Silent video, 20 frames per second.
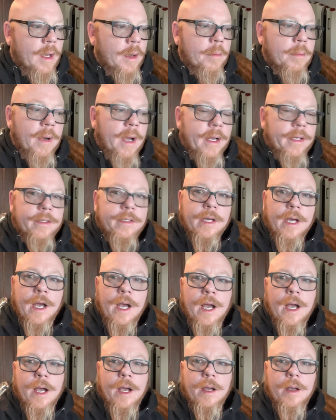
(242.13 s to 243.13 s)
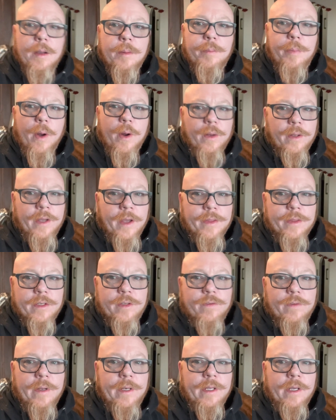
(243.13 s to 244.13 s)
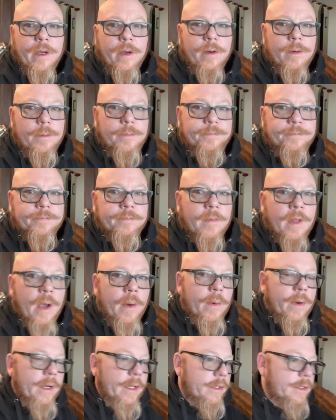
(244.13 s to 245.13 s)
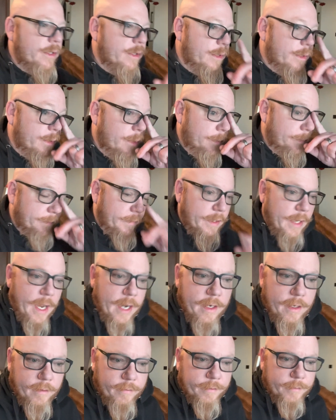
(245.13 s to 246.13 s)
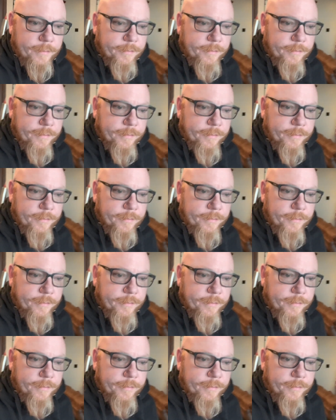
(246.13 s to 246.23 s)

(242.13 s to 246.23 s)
But partly on this video, I wanted to kind of